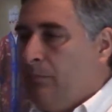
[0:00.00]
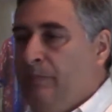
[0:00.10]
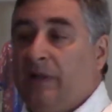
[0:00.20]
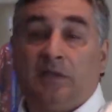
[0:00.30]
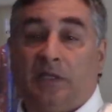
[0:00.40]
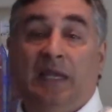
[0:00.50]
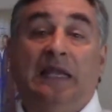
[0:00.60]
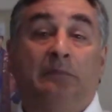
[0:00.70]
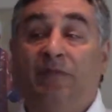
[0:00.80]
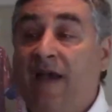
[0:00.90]
build the
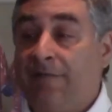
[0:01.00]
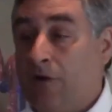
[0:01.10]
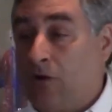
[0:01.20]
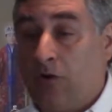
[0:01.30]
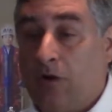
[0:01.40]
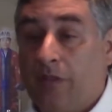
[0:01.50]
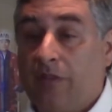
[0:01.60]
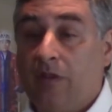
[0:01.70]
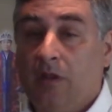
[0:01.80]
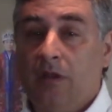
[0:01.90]
kingdom of heaven on
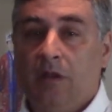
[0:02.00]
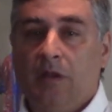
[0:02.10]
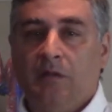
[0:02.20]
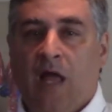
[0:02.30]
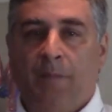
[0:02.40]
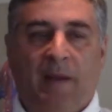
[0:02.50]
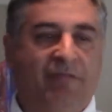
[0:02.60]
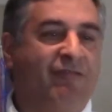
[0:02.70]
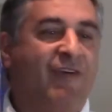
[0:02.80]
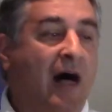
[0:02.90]
earth. Not by
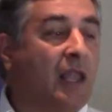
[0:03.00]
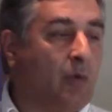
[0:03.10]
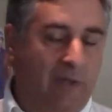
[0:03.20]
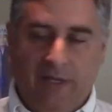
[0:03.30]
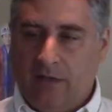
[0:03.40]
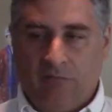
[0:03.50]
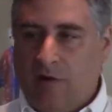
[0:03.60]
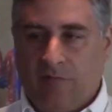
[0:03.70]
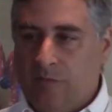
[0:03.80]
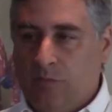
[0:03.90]
following
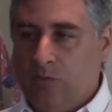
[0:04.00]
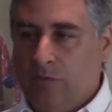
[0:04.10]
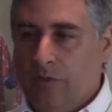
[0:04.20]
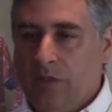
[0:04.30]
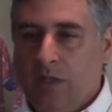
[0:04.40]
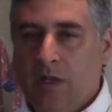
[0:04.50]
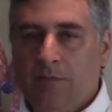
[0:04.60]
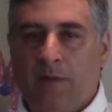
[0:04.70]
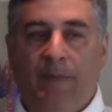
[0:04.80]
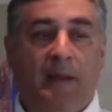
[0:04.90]
Reverend Moon,
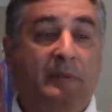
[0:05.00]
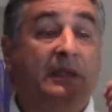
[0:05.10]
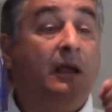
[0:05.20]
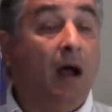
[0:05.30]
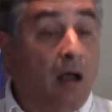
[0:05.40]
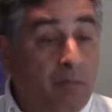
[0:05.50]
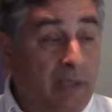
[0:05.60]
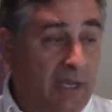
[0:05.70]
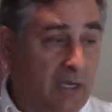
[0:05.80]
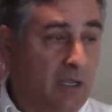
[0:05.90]
but by
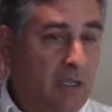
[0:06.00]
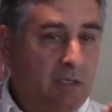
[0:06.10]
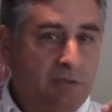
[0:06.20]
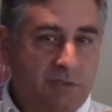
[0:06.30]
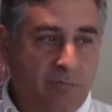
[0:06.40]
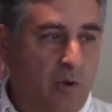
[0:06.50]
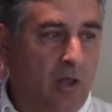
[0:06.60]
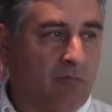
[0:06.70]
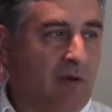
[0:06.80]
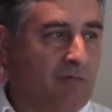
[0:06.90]
becoming
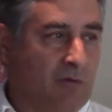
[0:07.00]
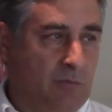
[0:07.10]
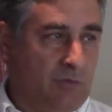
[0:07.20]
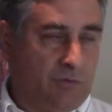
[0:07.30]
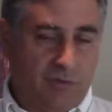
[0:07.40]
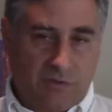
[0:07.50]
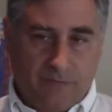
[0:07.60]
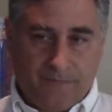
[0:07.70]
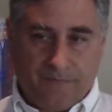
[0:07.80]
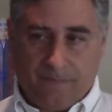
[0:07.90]
small Reverend Moons.
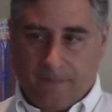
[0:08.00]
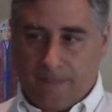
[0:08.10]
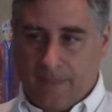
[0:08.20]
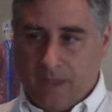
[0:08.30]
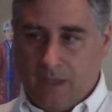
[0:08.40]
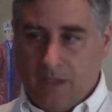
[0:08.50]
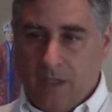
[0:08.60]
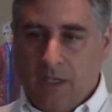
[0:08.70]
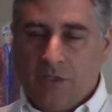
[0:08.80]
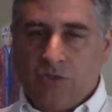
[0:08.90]

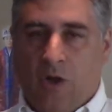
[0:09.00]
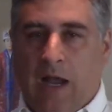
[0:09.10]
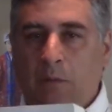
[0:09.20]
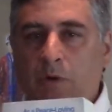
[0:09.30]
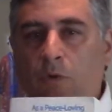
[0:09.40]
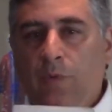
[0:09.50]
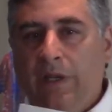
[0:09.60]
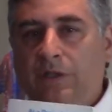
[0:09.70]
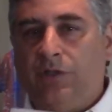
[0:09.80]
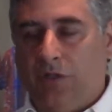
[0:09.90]
So I want to
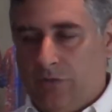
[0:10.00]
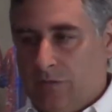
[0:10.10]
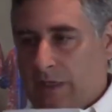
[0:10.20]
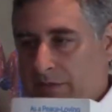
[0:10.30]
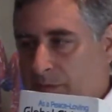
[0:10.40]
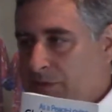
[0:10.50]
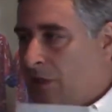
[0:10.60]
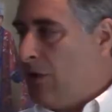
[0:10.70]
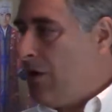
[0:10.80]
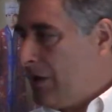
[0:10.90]
read to you, there was a
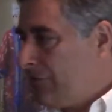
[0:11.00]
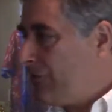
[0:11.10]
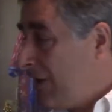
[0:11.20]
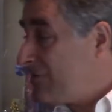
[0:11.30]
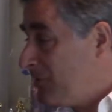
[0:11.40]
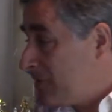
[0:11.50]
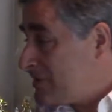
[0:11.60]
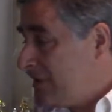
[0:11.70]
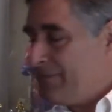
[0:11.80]
long introduction, wasn't